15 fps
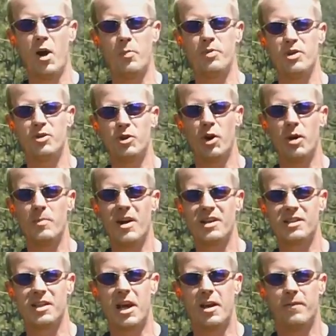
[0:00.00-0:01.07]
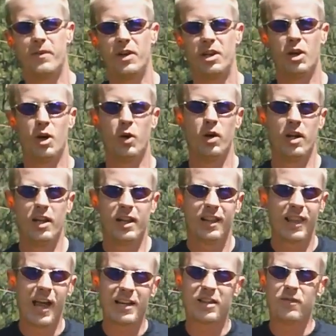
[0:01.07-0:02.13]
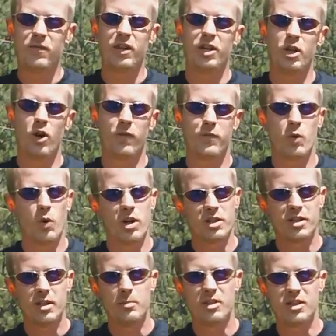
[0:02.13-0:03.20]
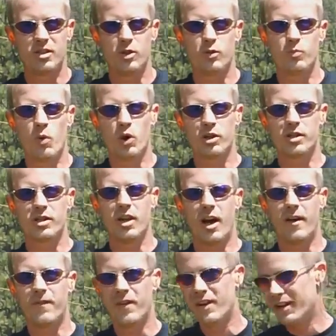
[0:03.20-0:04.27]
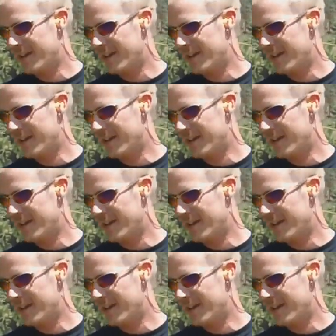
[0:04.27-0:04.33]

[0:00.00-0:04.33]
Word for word: I hope you enjoyed my setup video. Like the video if you want to see me shoot more stuff.